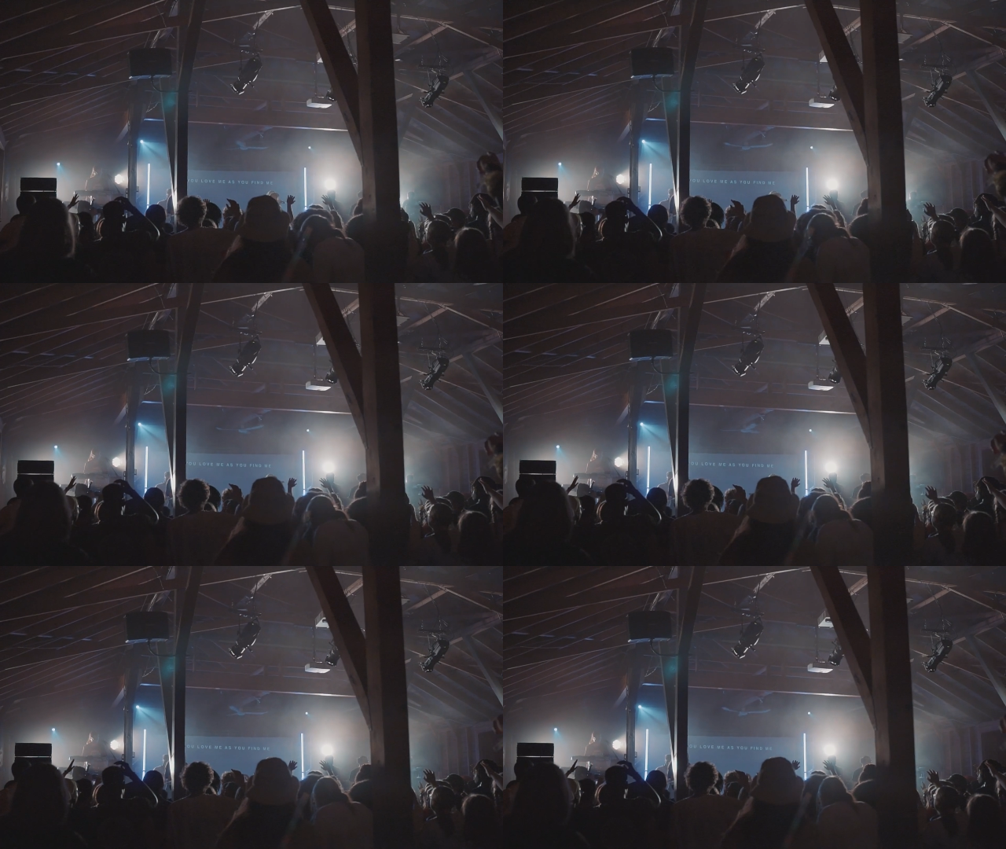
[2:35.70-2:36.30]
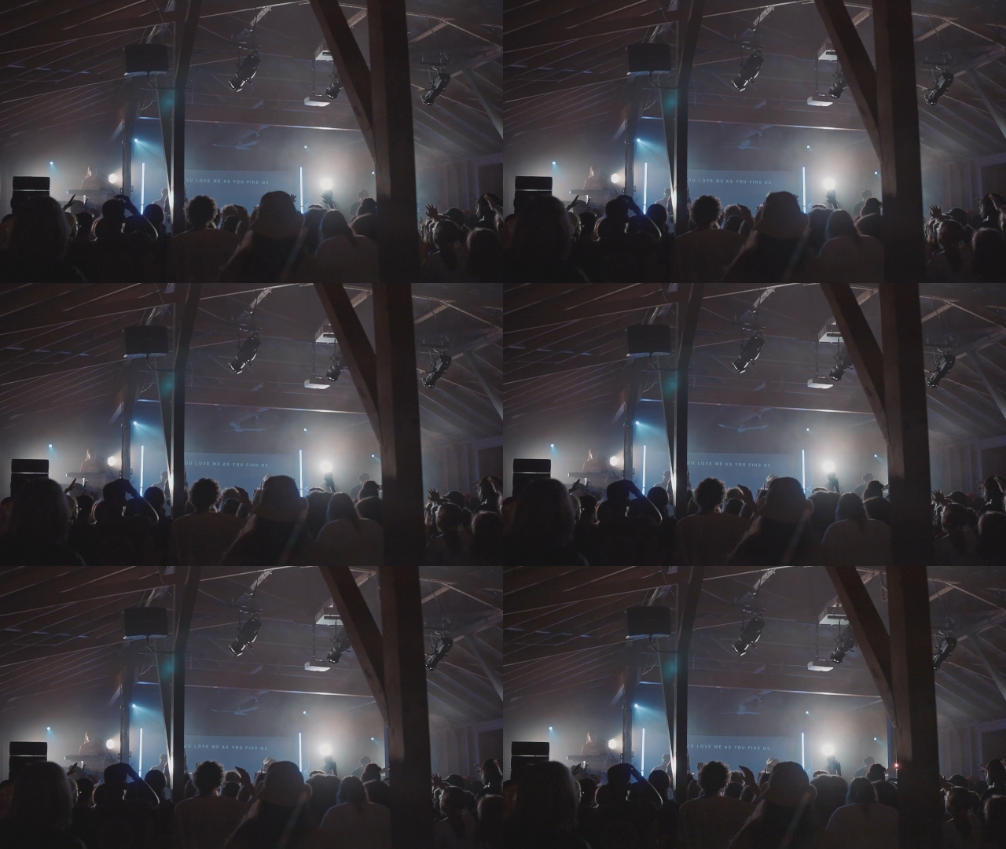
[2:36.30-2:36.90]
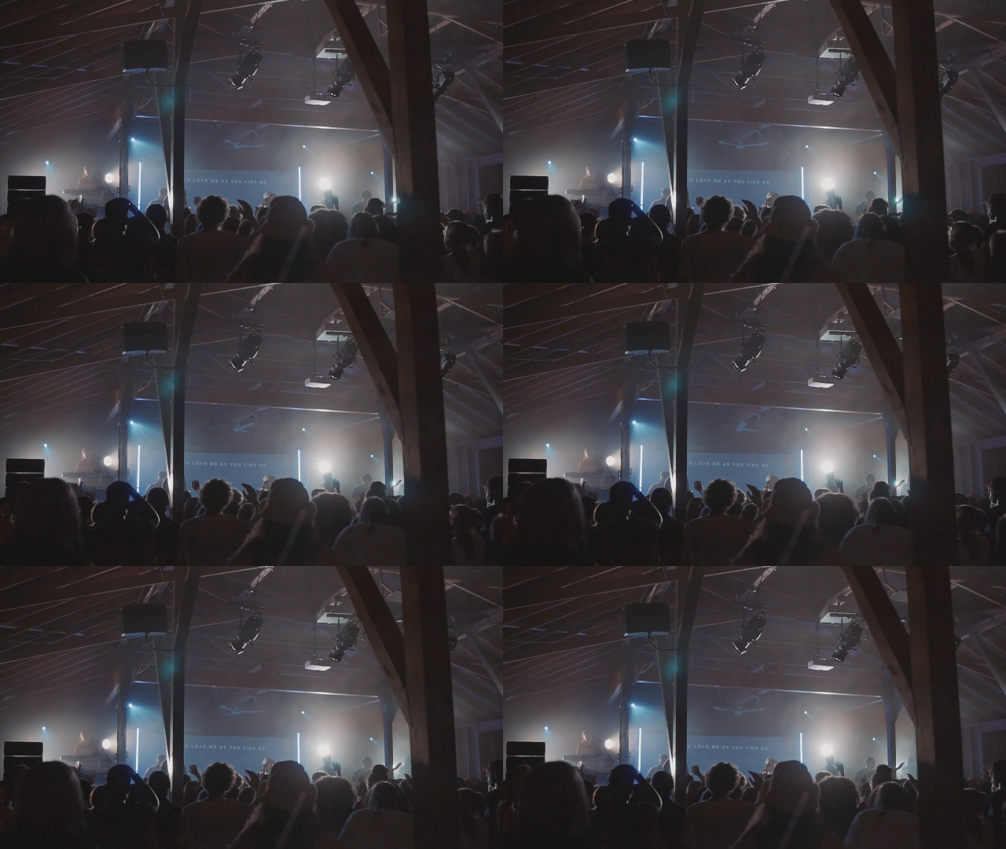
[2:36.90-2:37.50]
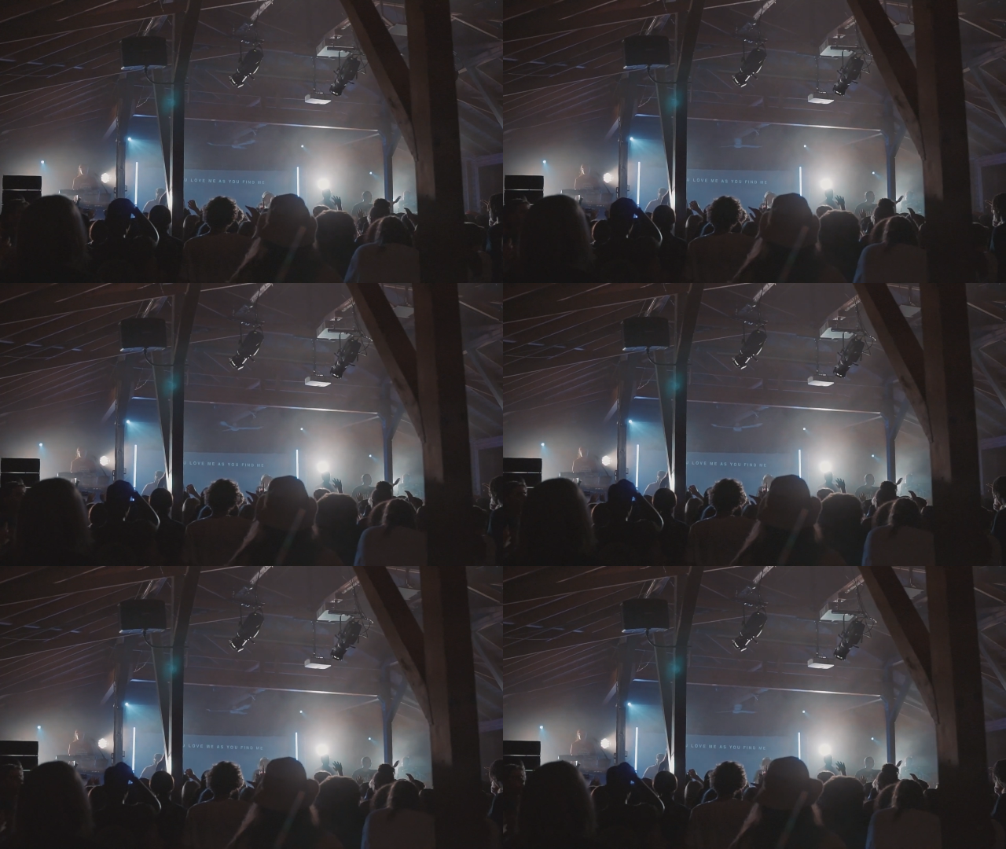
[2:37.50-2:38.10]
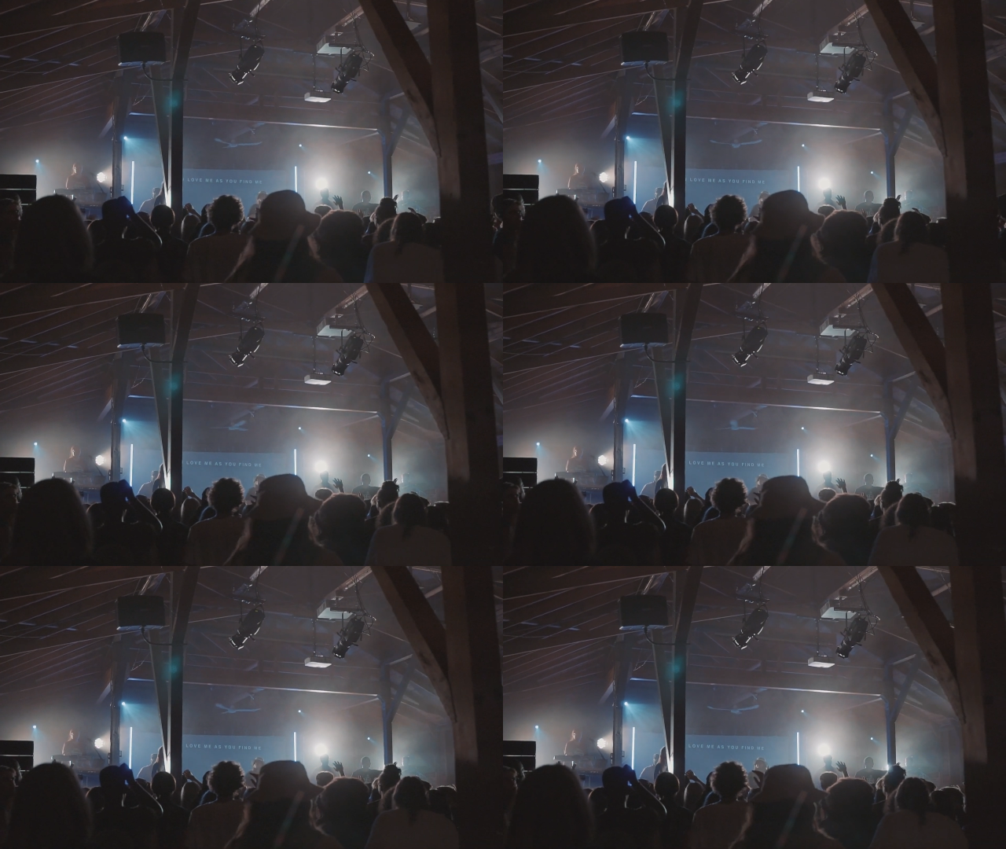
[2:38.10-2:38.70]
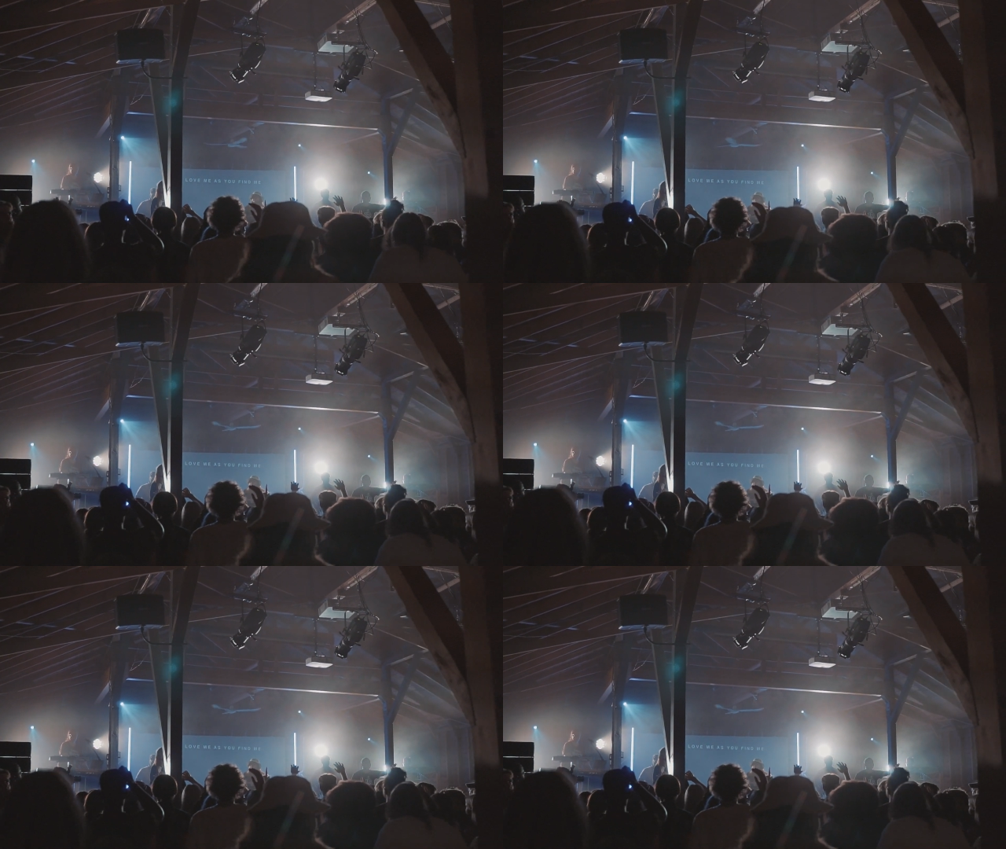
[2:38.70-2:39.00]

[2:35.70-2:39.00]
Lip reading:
No face is visible, so there are no lips to read.